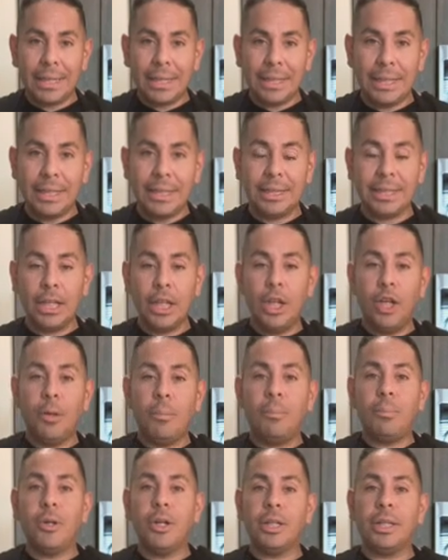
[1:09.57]
these,
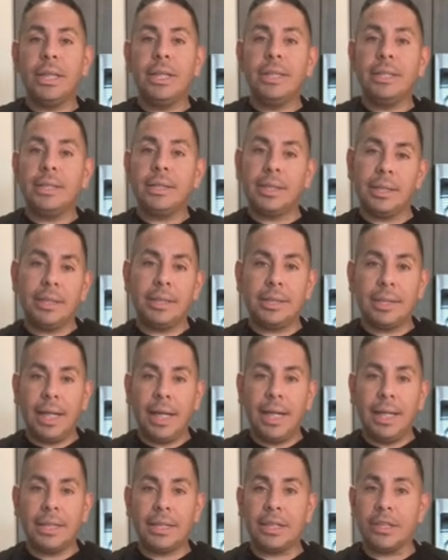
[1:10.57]
put these to the
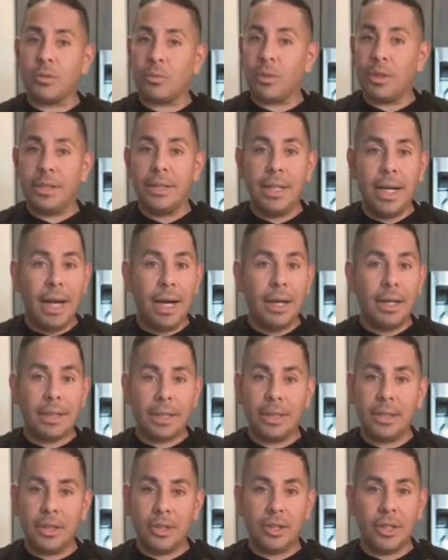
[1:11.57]
side because we're not
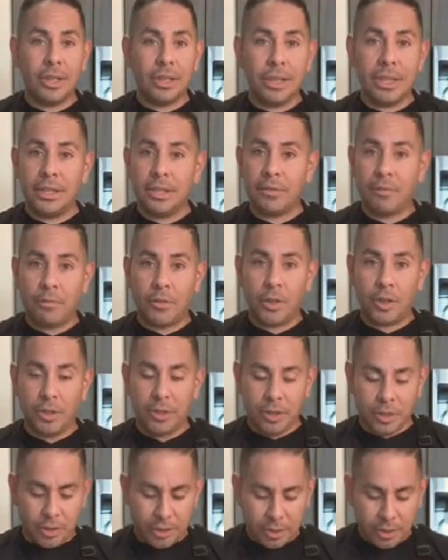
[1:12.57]
gonna cook these
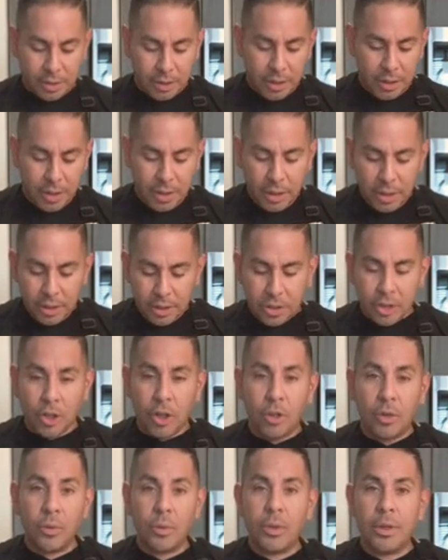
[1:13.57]
first.
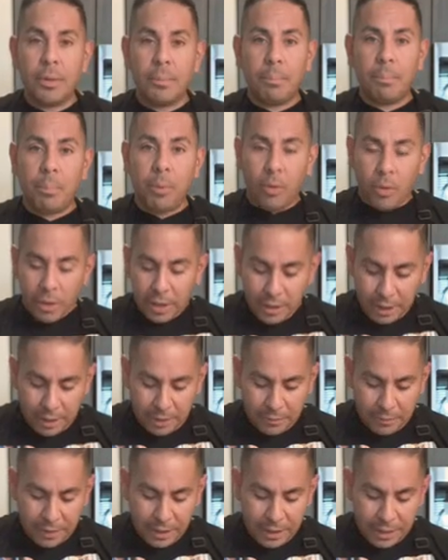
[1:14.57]
So the point
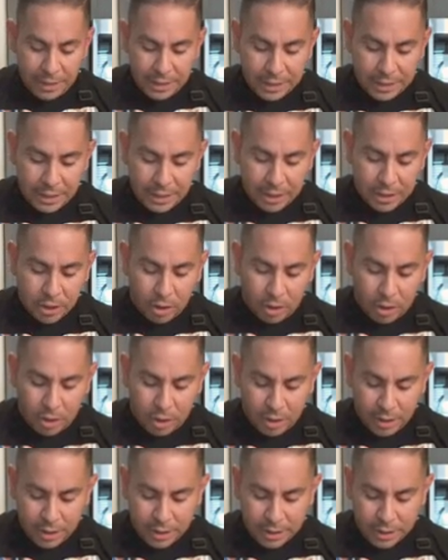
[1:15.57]
of this is
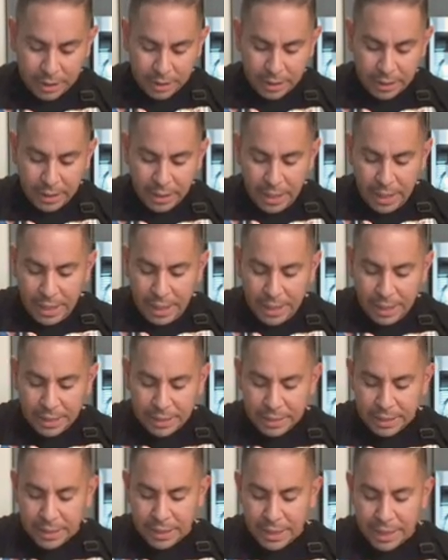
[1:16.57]
honestly, is
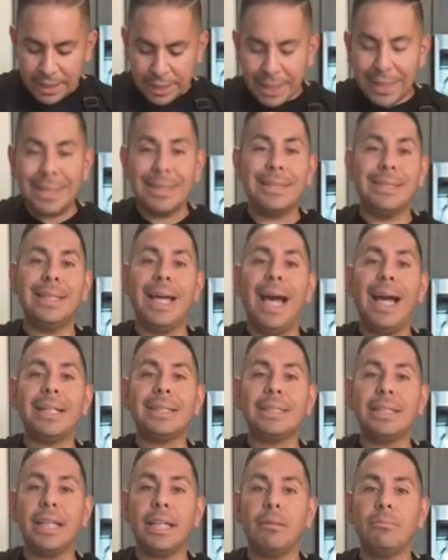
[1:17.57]
to get the exact
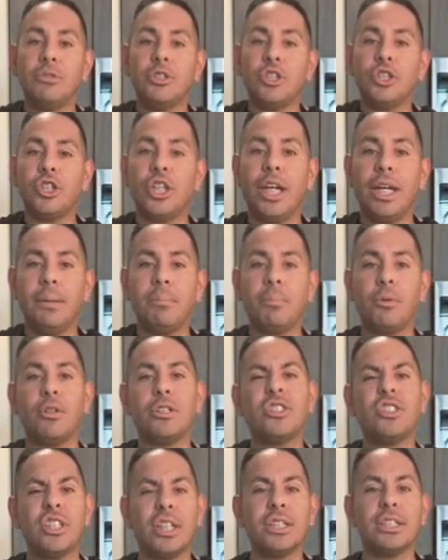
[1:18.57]
same shape or
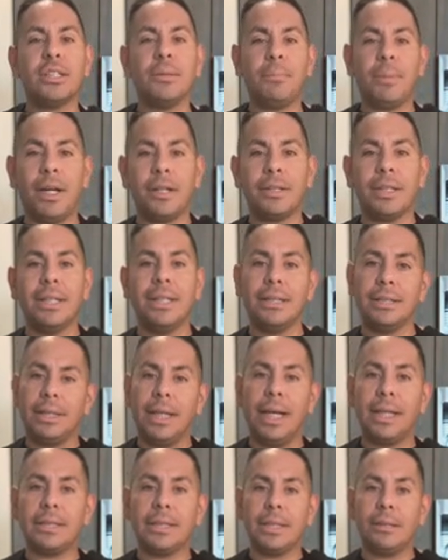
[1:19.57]
just about the
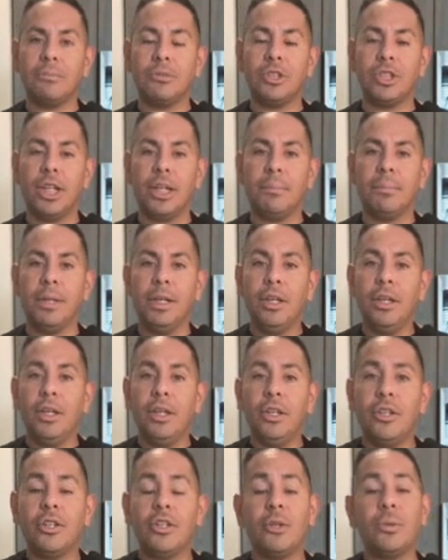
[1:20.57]
exact same shape.
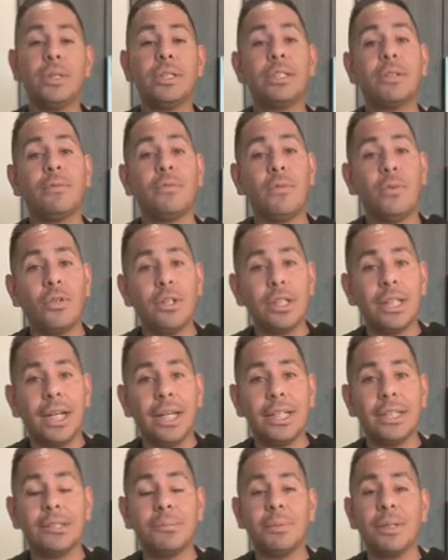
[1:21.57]
The reason for that
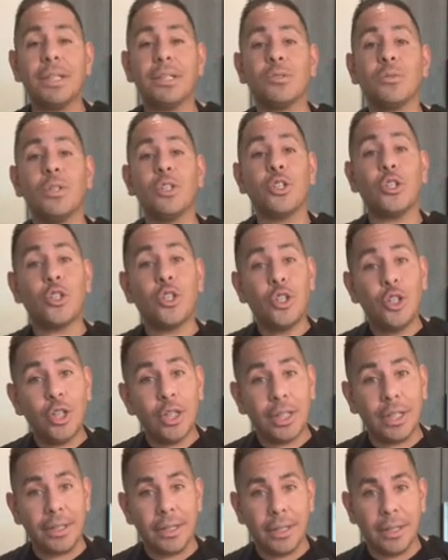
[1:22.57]
is because when you're
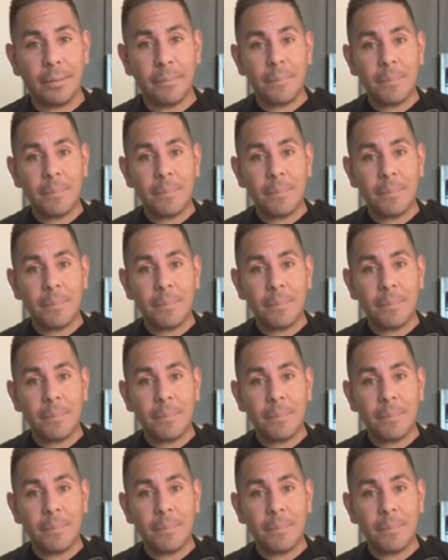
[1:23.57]
cooking it,